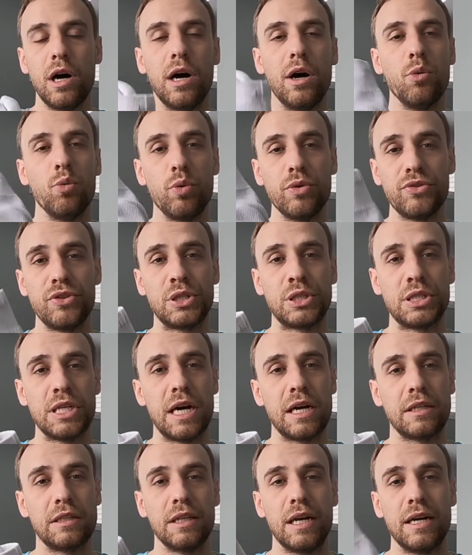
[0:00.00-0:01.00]
uh, with the
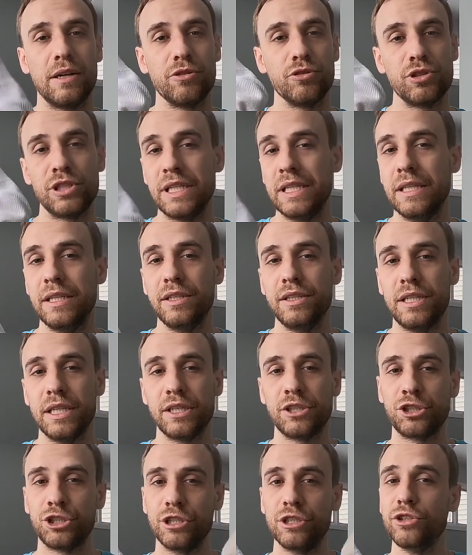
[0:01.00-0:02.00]
sock liners in
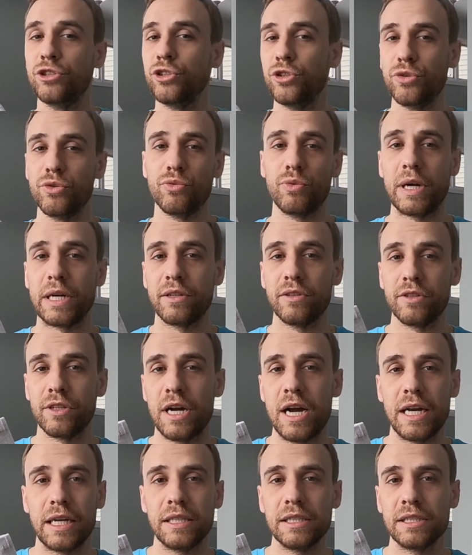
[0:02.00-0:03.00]
addition to the regular
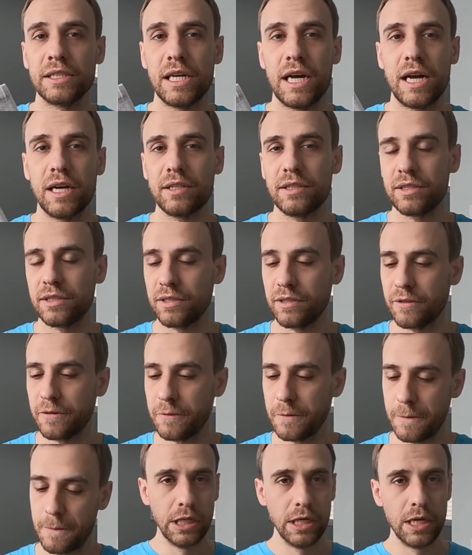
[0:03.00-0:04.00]
hiking socks.
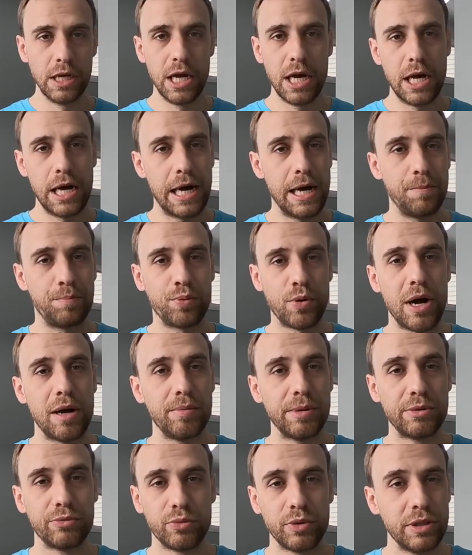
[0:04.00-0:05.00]
I
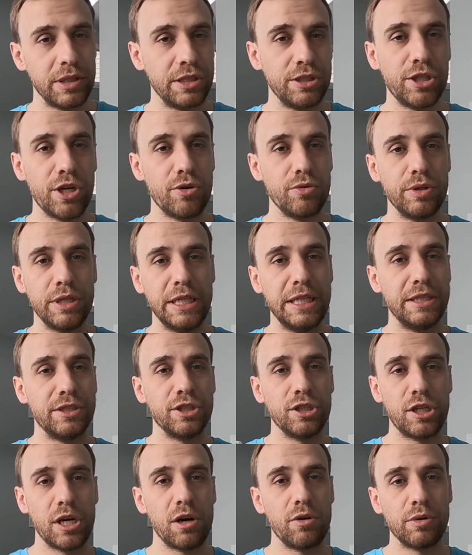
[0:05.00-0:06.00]
probably really don't need
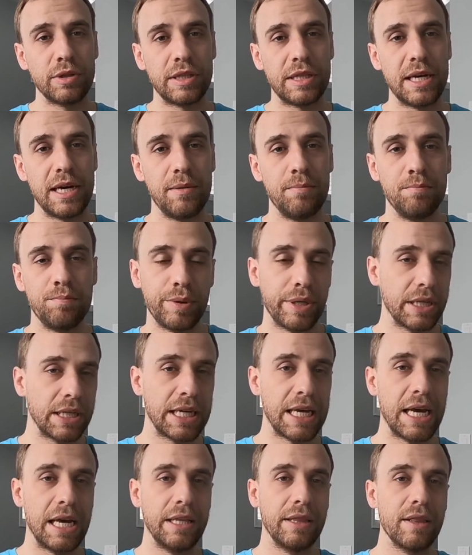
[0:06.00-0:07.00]
to go with them, but
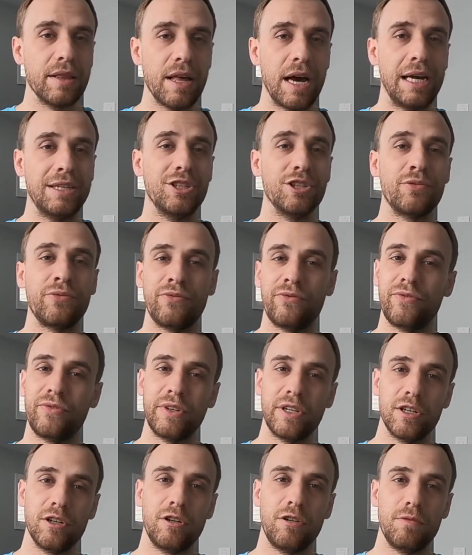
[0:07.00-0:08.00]
again, I just
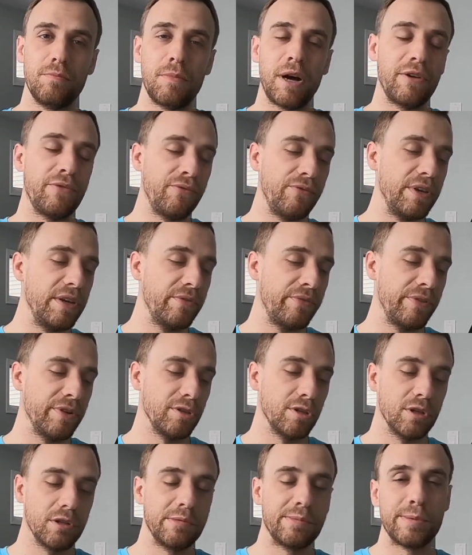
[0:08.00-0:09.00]
feel my feet feel
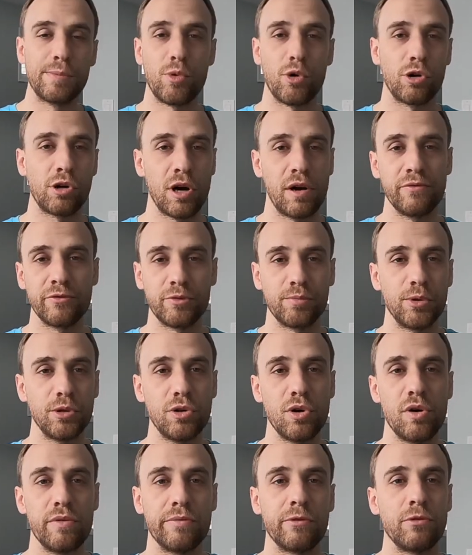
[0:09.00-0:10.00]
a little bit more
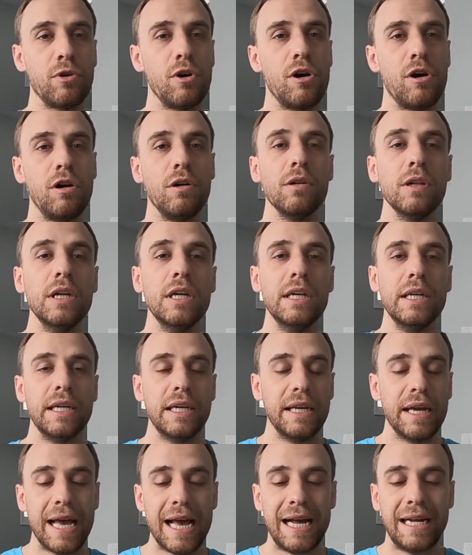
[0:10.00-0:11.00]
comfortable overall.
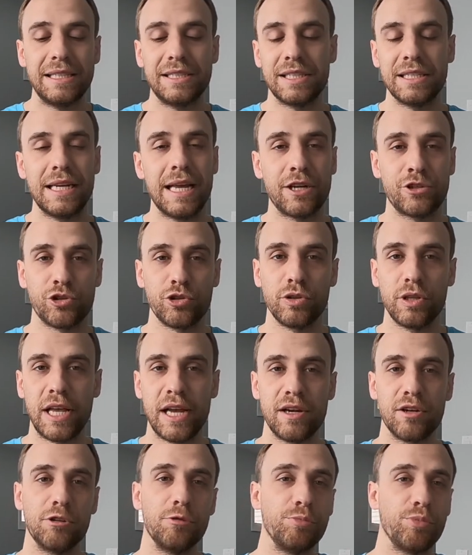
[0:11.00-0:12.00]
It adds an extra
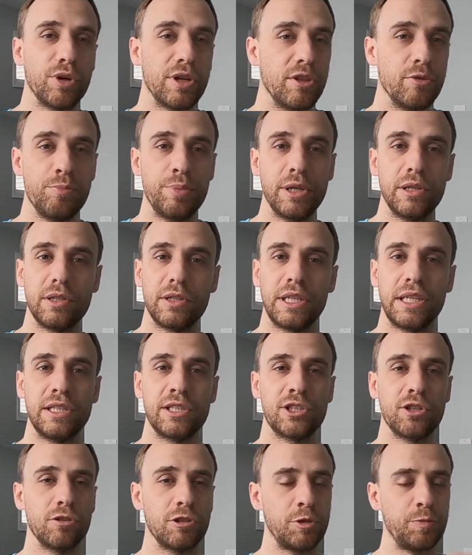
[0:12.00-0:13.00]
layer of breathability,
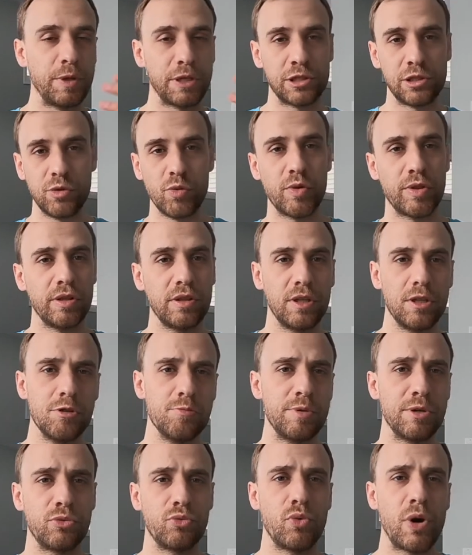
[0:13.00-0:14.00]
so especially with a little
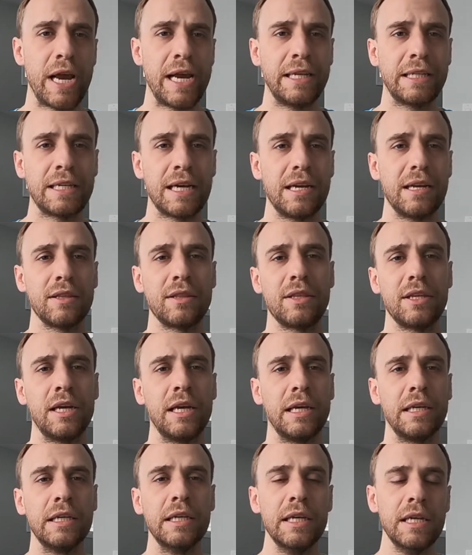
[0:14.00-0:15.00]
bit of rain kind of
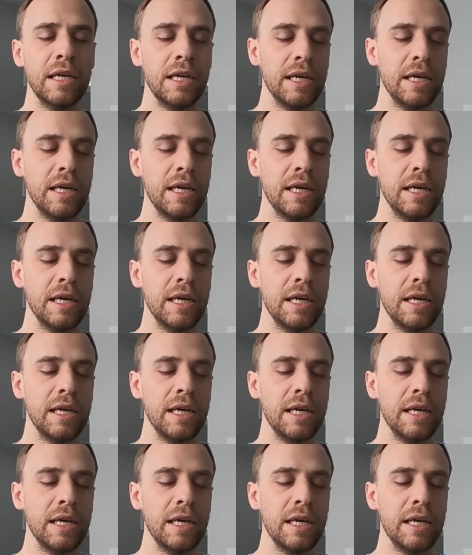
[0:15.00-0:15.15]
thing,